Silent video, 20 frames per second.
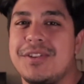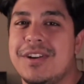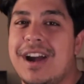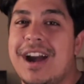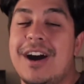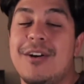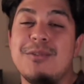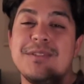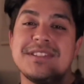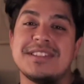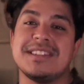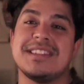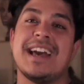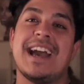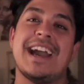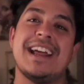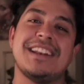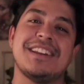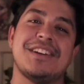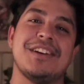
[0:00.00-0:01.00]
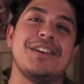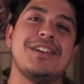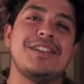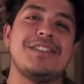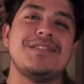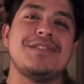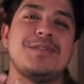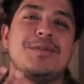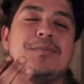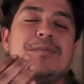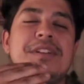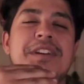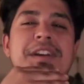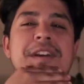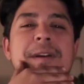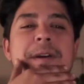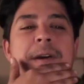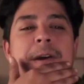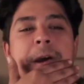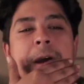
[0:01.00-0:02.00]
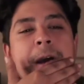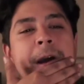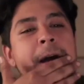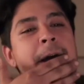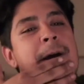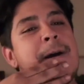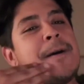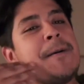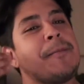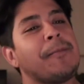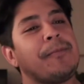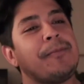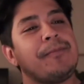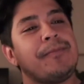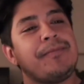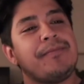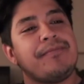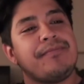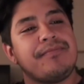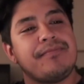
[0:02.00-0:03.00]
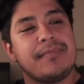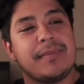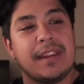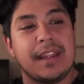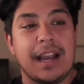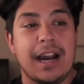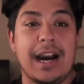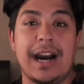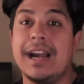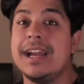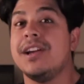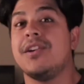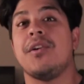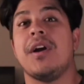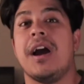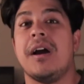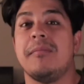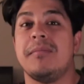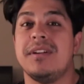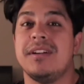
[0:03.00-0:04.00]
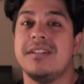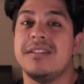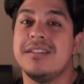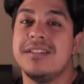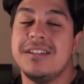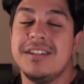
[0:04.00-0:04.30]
How is that going to be eye-grabbing?